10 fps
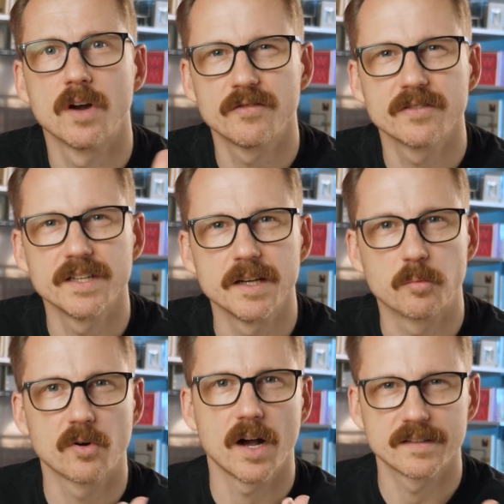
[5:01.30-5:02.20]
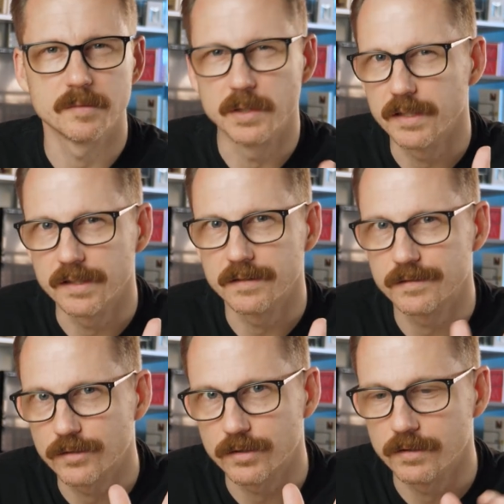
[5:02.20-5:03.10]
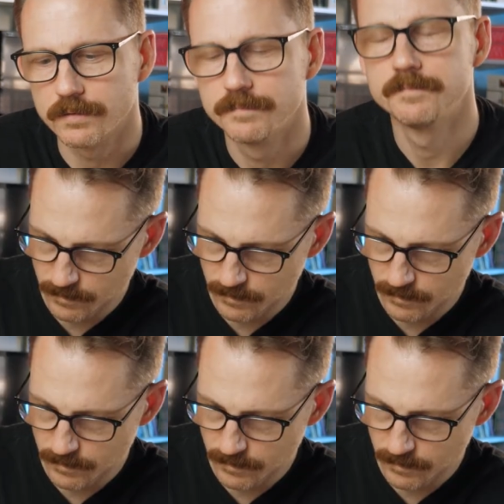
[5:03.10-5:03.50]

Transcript: roughly approximately a circle.